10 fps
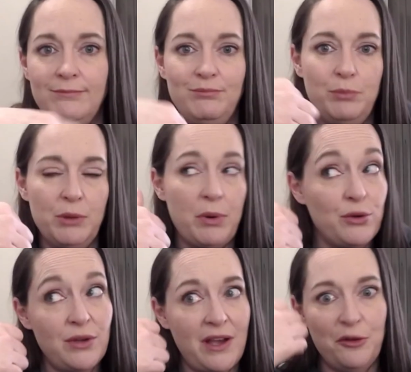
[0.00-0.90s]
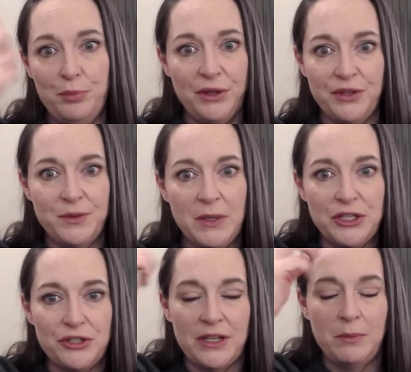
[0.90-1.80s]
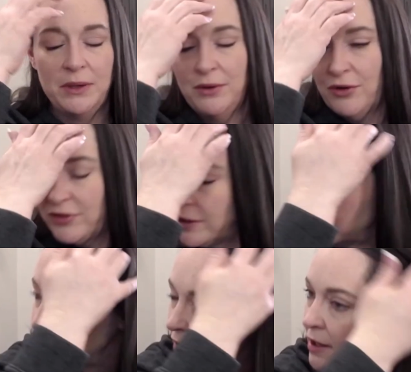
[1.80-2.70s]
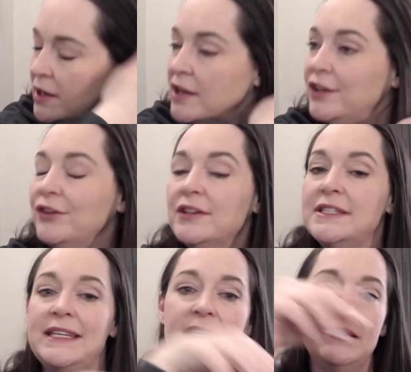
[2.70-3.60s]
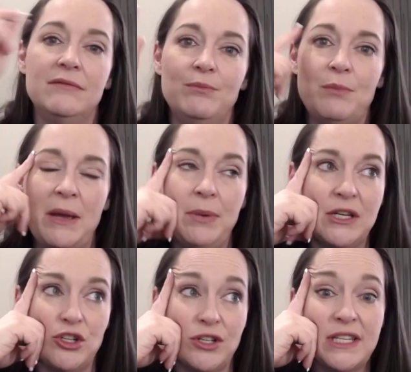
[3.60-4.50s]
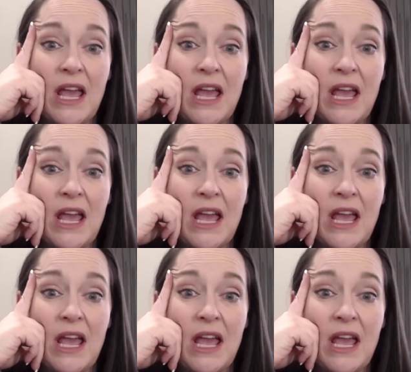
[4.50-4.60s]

put those pictures up over here. You can see my pictures.